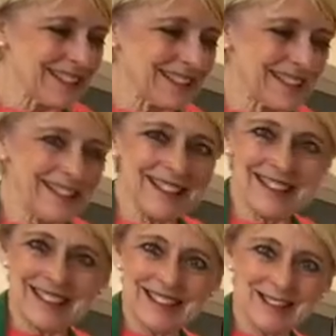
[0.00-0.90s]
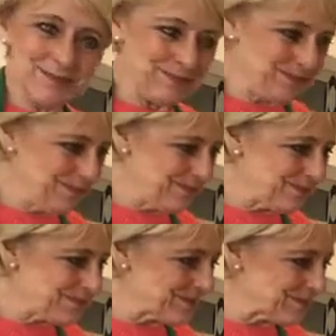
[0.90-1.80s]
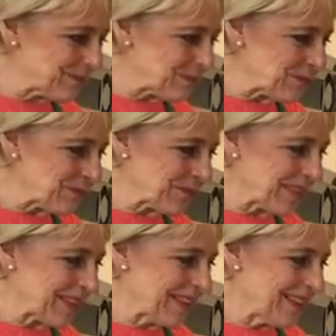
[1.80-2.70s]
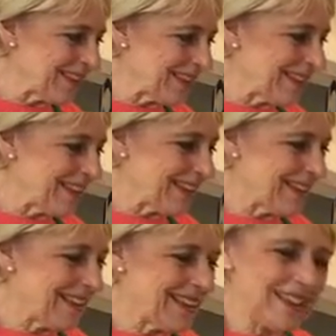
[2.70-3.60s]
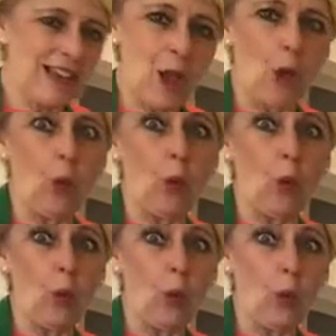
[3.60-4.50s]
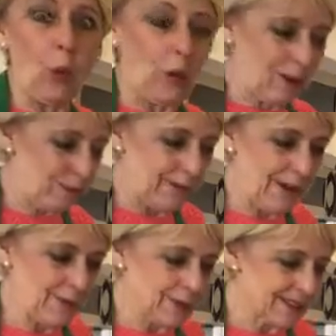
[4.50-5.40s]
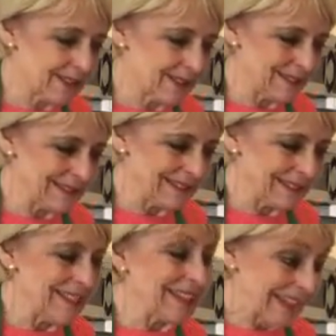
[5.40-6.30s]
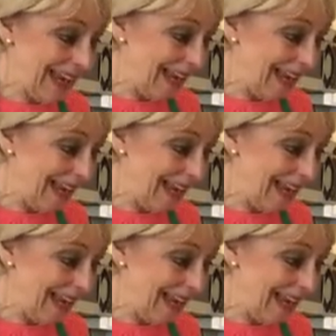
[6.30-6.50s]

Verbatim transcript: peas, mm -hmm. ham and bacon, Ooh, my favorite. tomatoes.